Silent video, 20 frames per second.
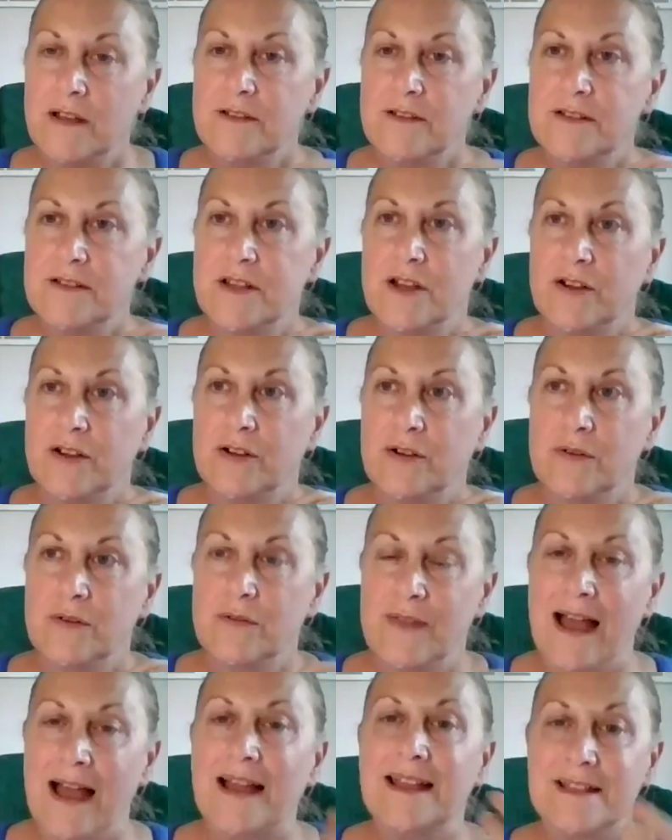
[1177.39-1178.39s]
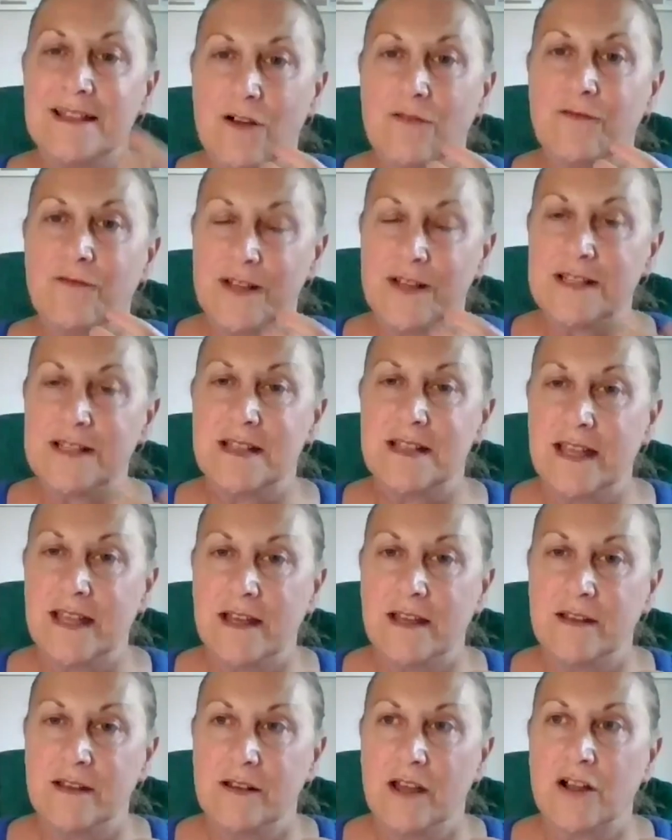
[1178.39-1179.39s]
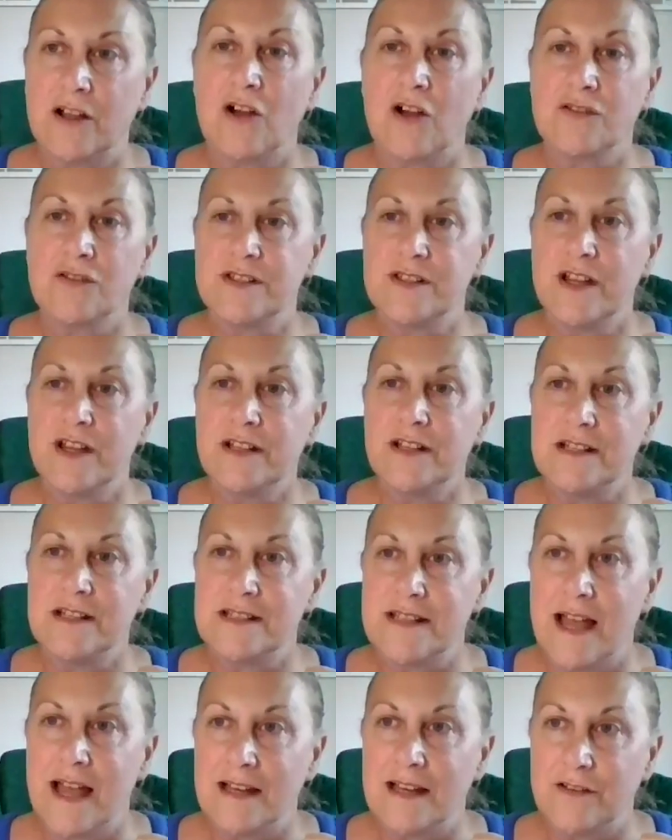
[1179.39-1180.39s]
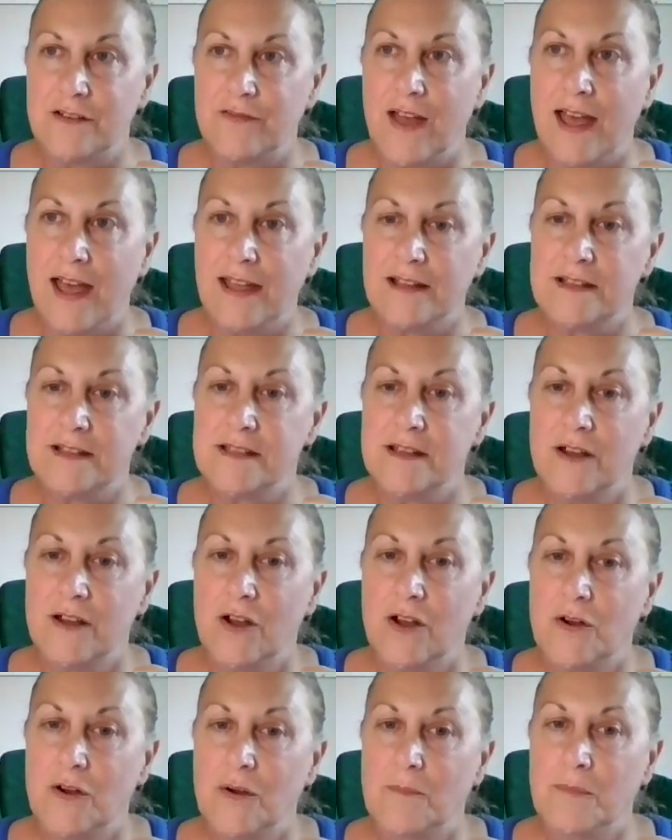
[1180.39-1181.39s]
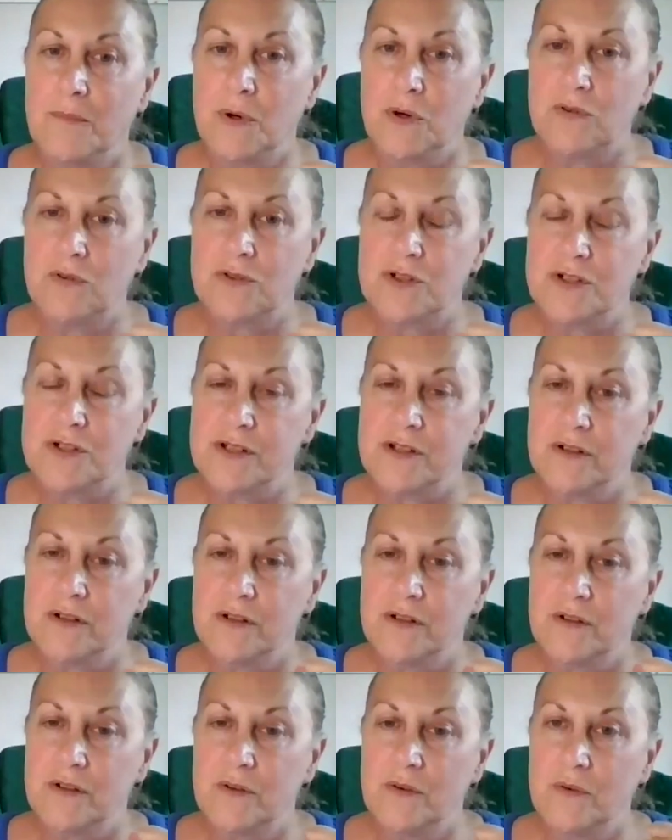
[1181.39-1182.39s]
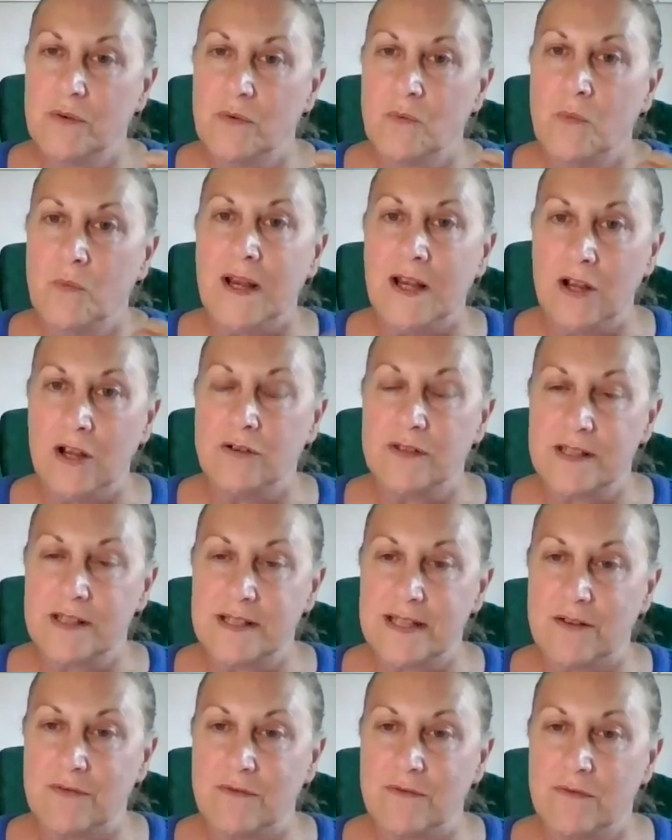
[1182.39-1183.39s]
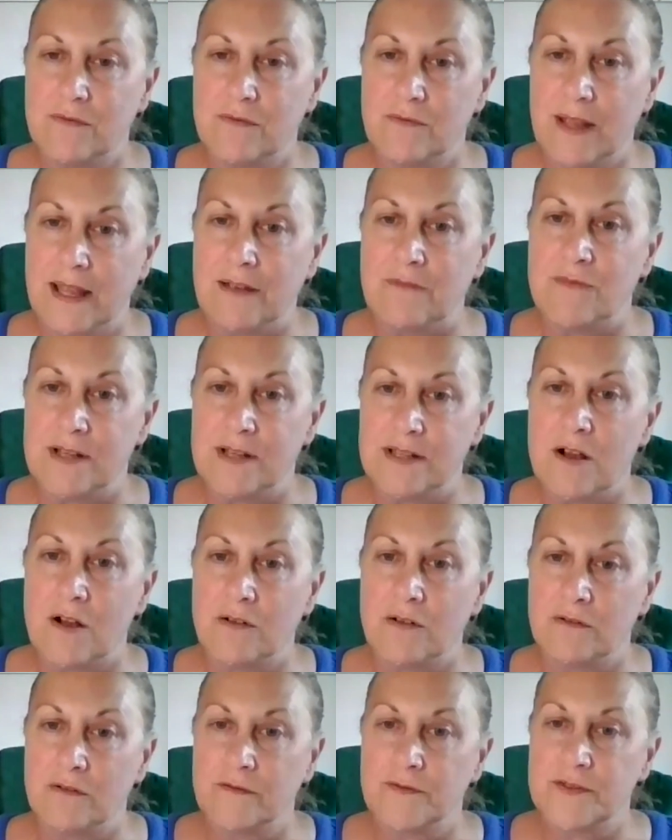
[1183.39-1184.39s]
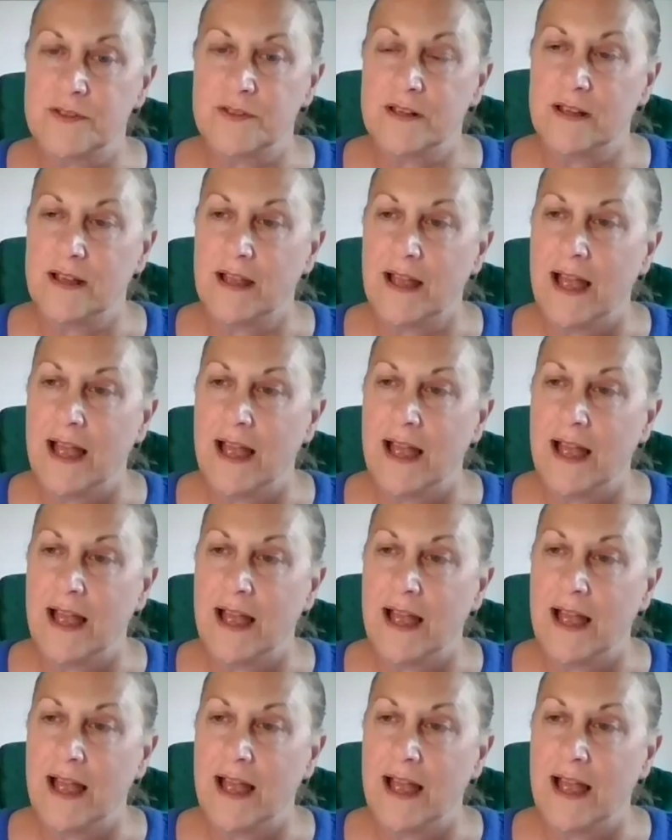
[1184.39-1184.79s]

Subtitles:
So that is obviously a concerning side effect, but we know that it resolves.